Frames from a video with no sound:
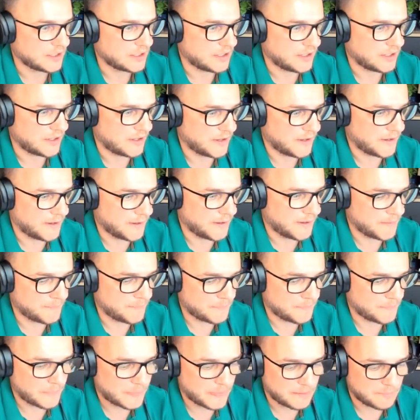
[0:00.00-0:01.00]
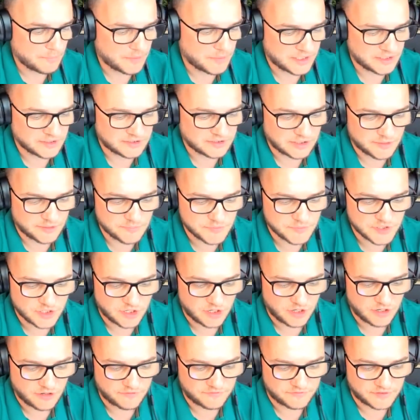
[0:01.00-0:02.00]
But in terms
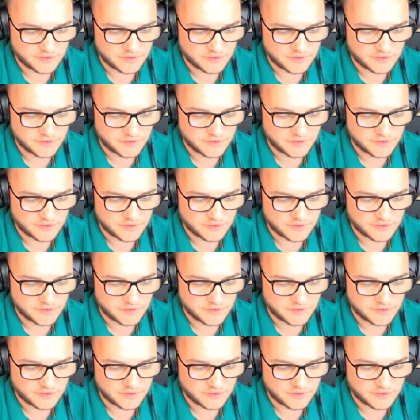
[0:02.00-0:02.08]
of